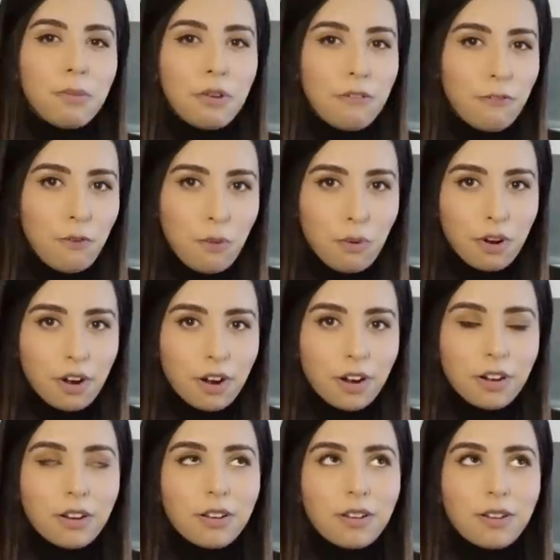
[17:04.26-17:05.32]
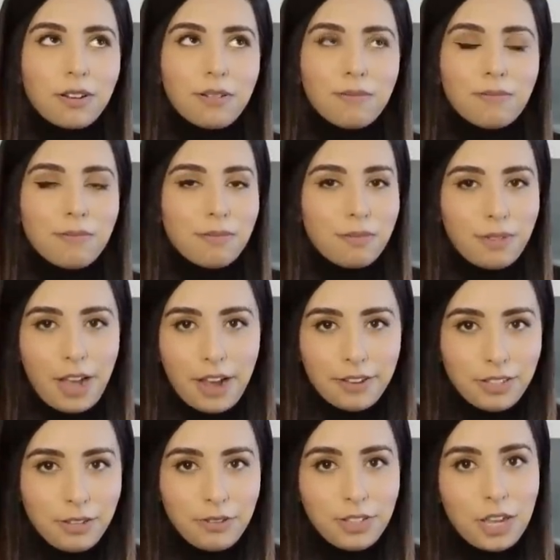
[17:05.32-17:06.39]
before,
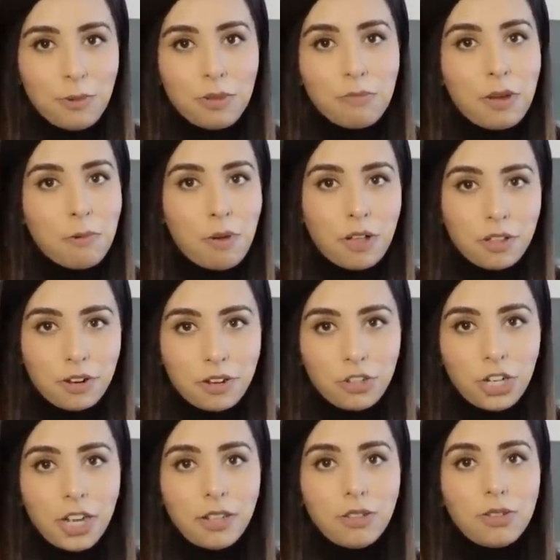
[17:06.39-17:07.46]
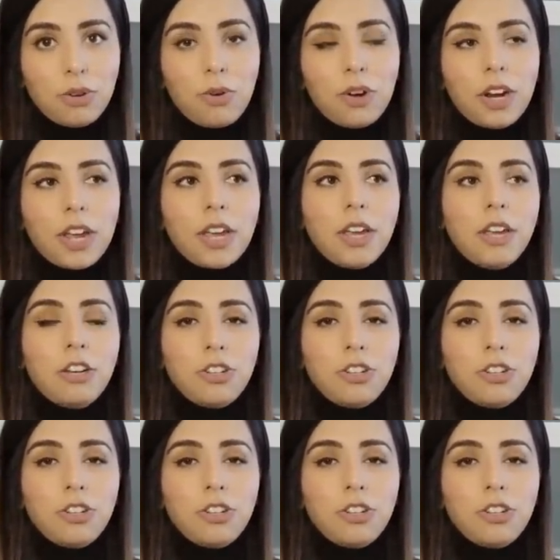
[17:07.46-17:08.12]
as you've seen with my wallet on chain story,